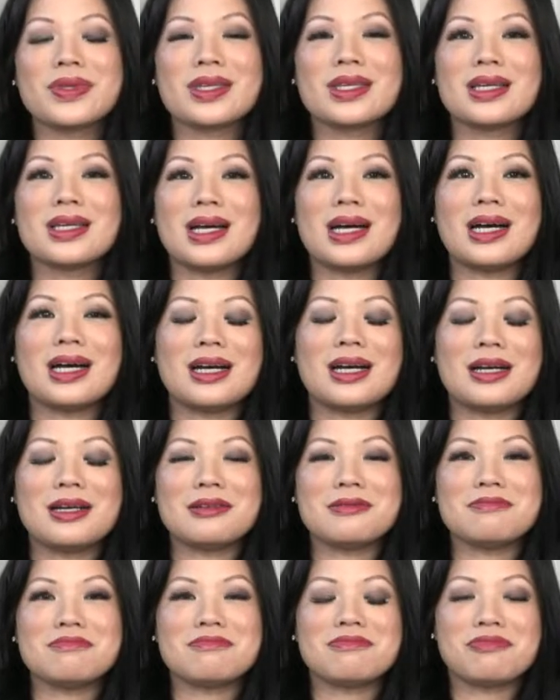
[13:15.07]

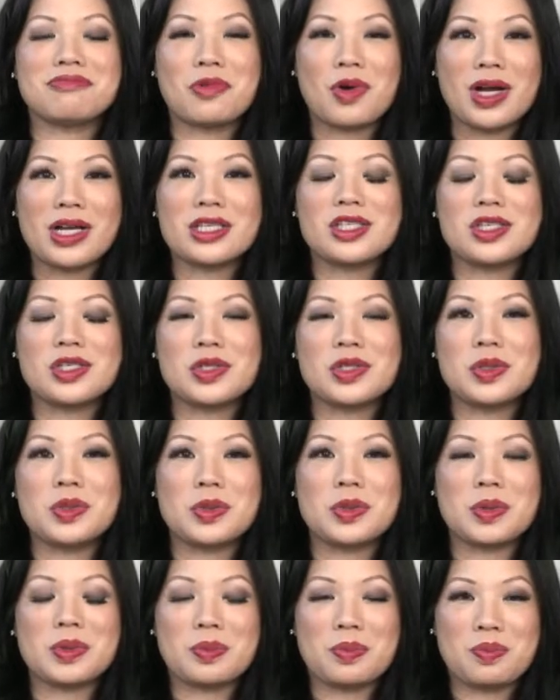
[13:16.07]
want
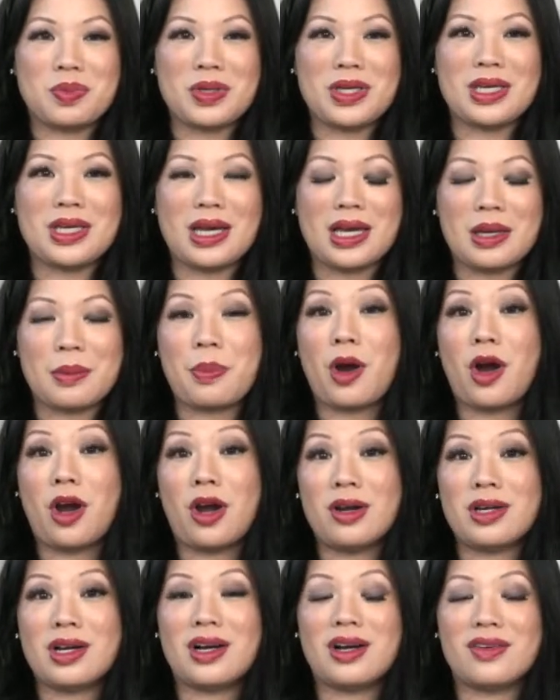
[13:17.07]
to be a
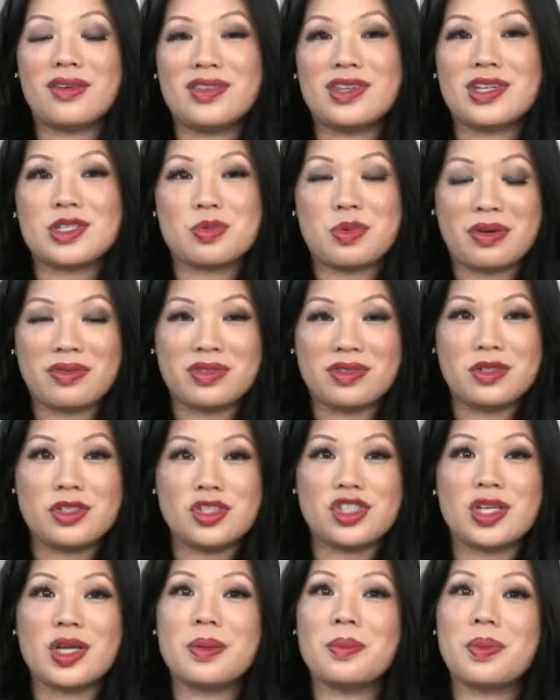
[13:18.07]
part of this
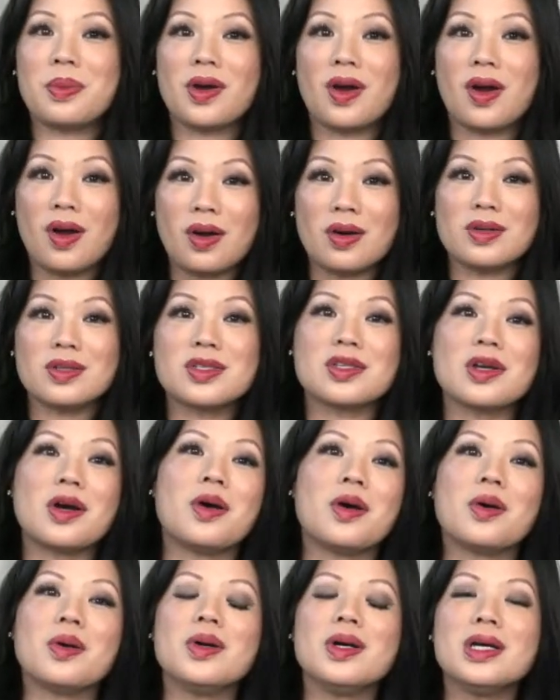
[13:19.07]
revolution, but
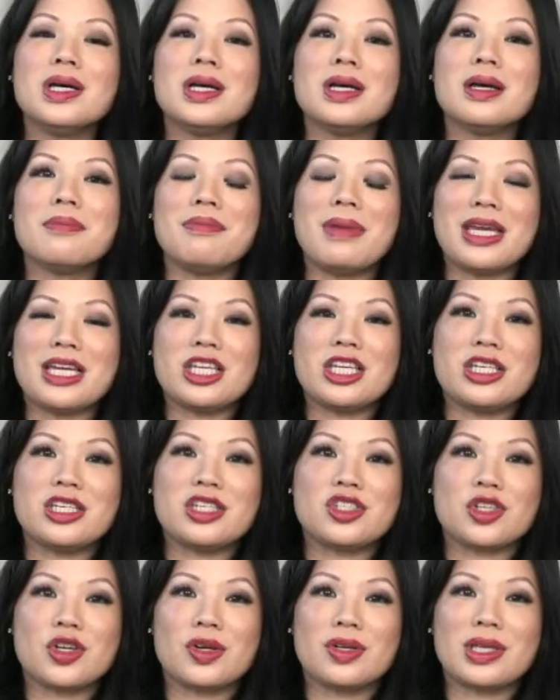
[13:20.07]
also making
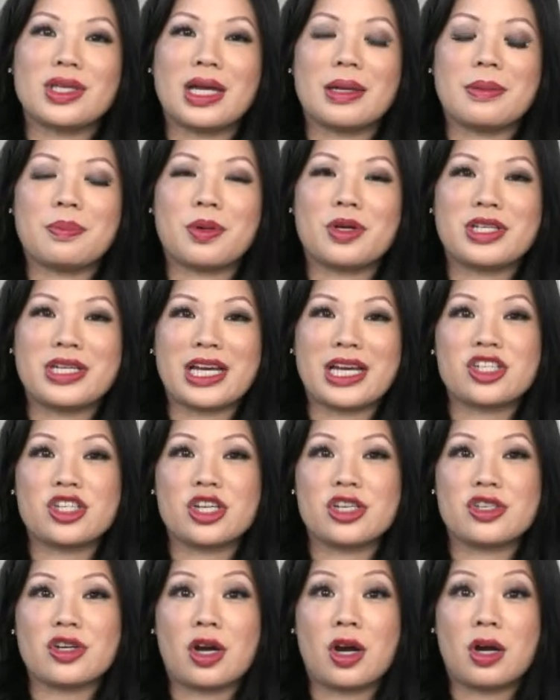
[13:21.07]
sure that
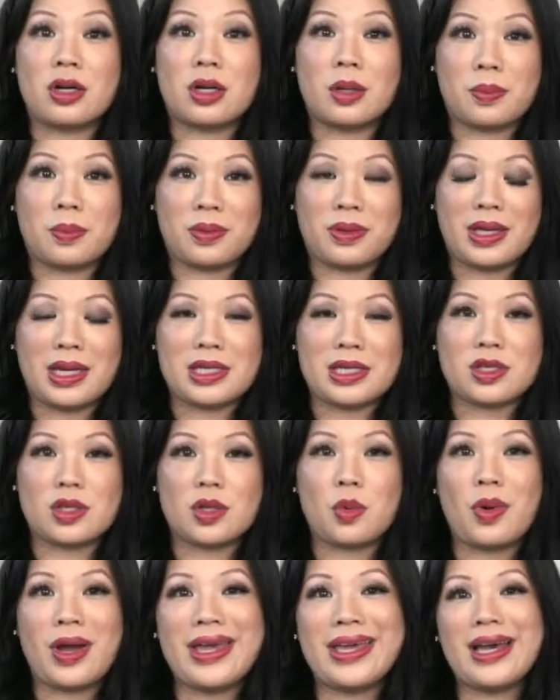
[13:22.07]
protections are in place. So the
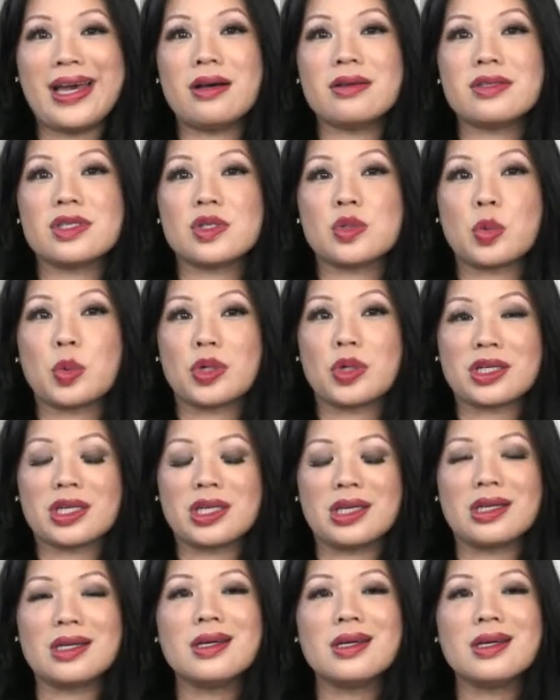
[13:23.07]
White House is working